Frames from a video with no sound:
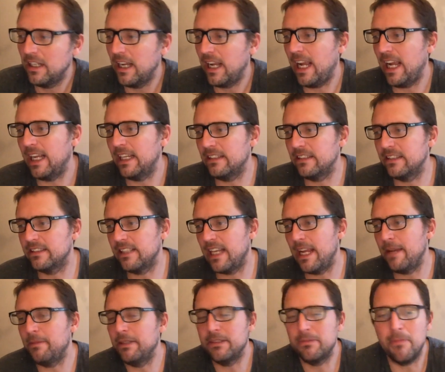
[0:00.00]
and because
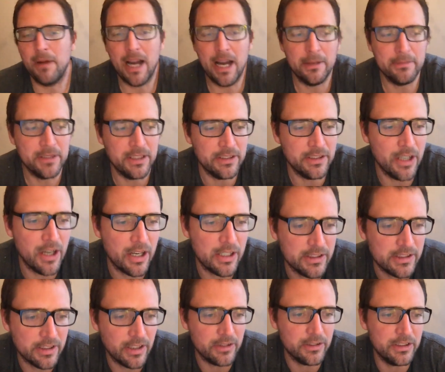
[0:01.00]
Amy's mom's a
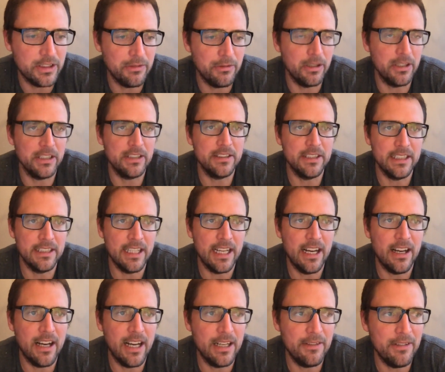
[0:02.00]
nurse, so she really cleaned the
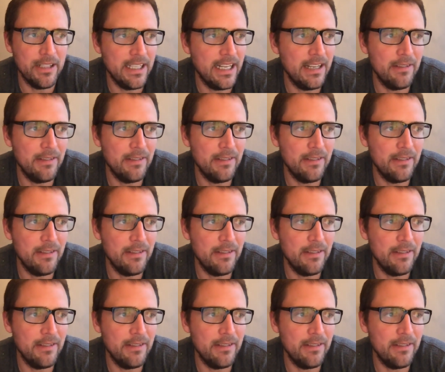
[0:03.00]
hell out of it.